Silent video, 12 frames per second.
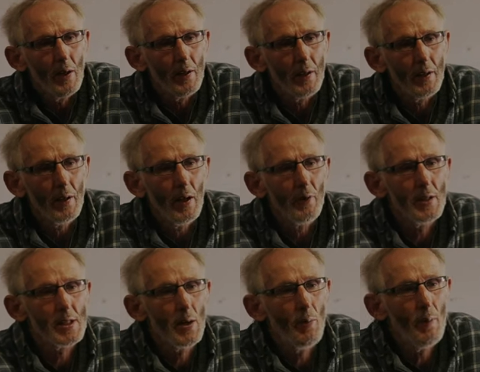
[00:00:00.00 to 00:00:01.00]

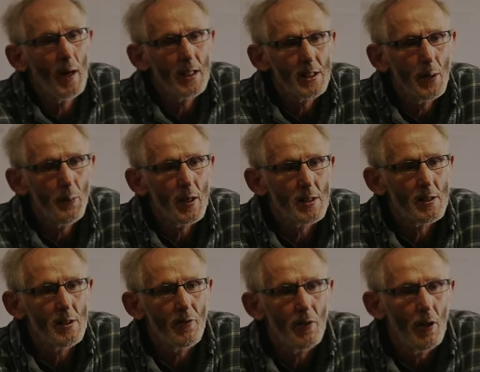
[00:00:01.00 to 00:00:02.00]
This almighty
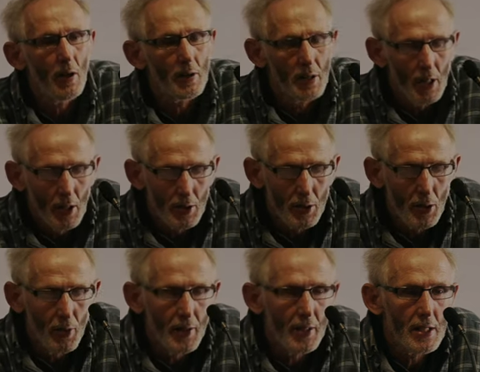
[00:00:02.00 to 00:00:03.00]
presence of God
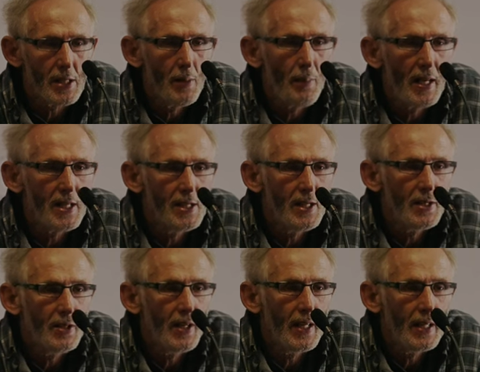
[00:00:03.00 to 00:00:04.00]
doing these amazing
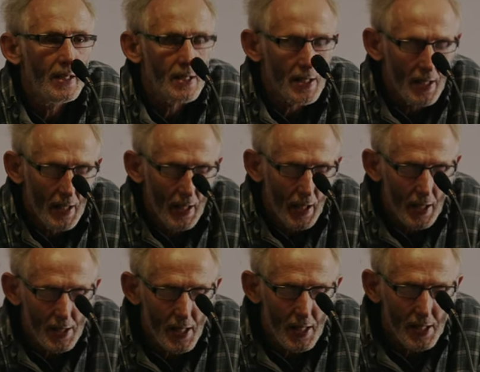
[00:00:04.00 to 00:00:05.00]
things
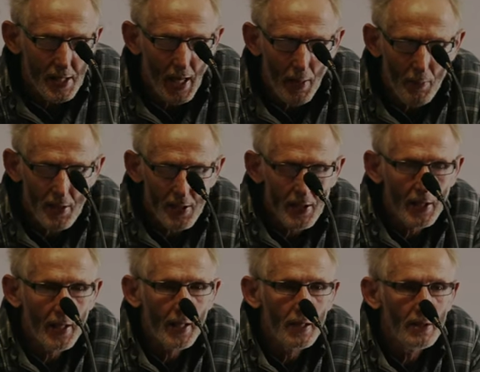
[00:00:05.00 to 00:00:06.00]
as he established the
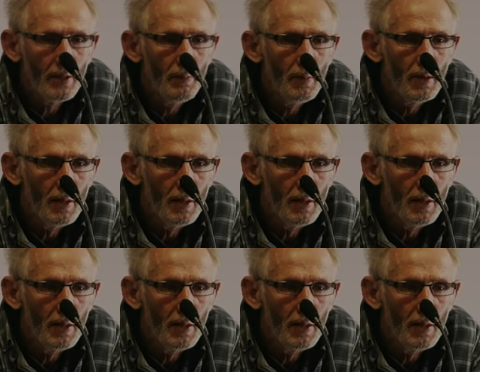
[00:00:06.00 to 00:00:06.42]
kingdom.